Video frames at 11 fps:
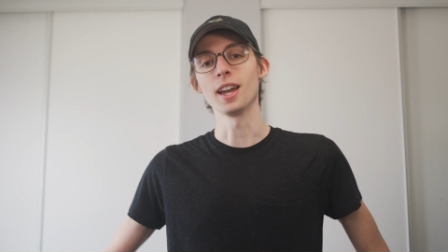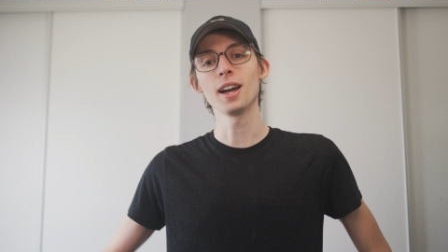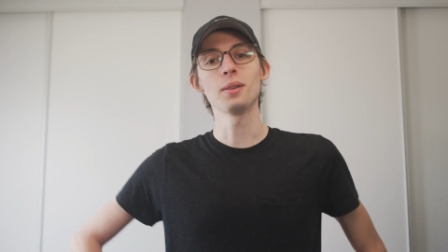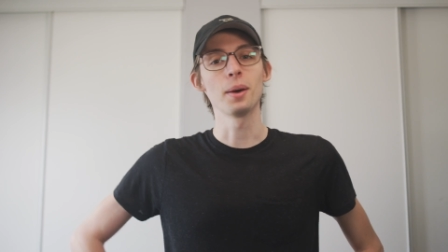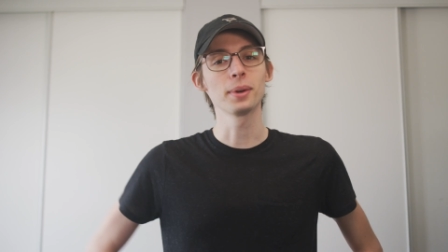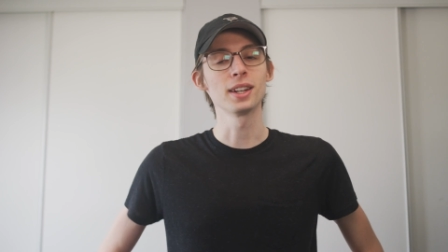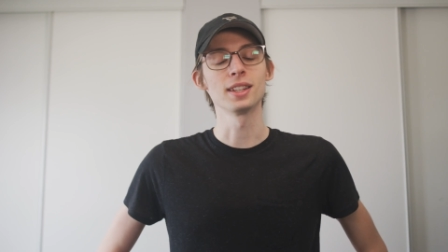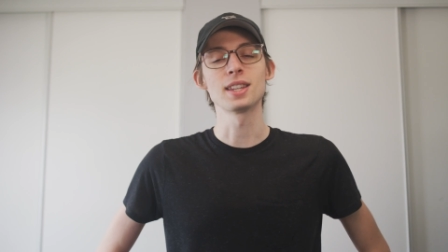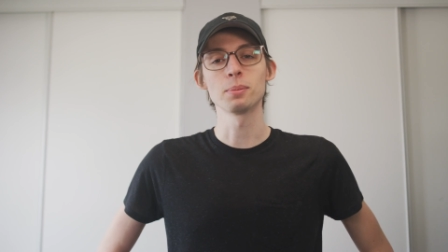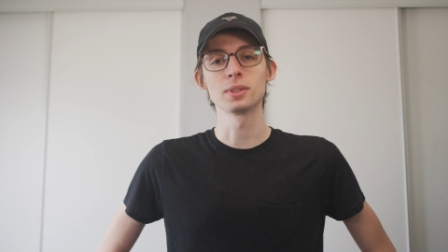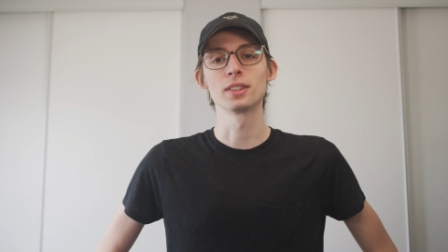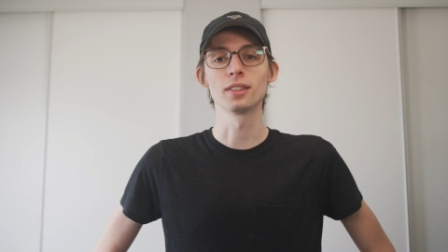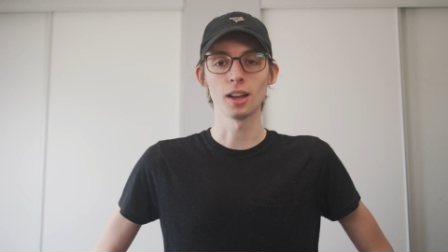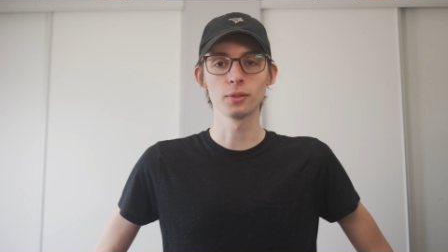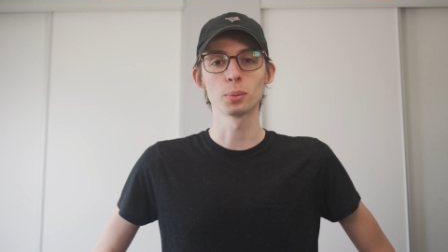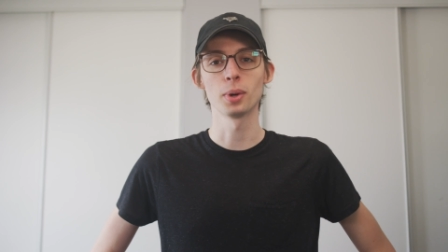Now I'm going to attempt to
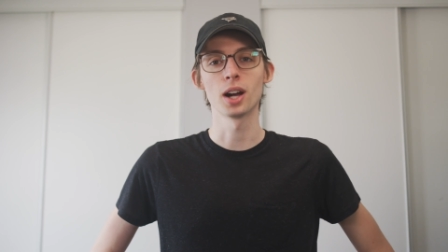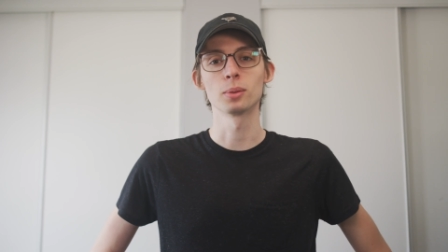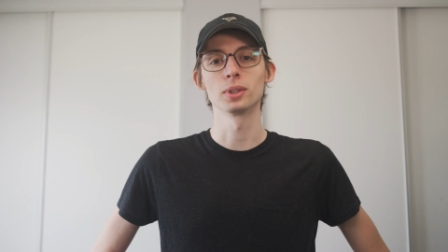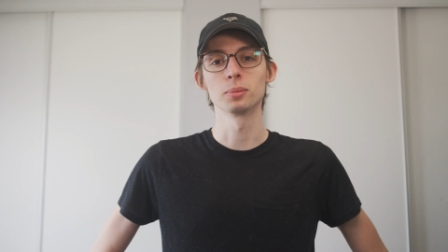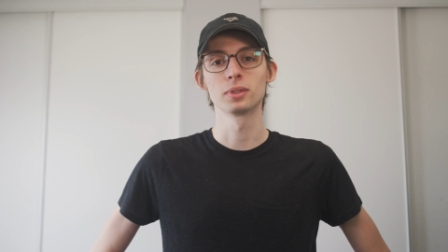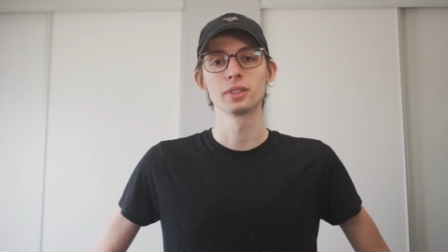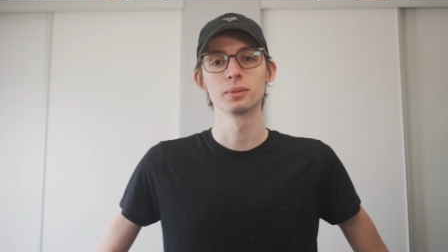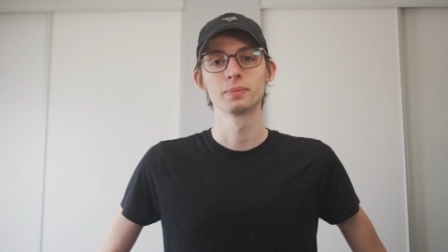solve your problems.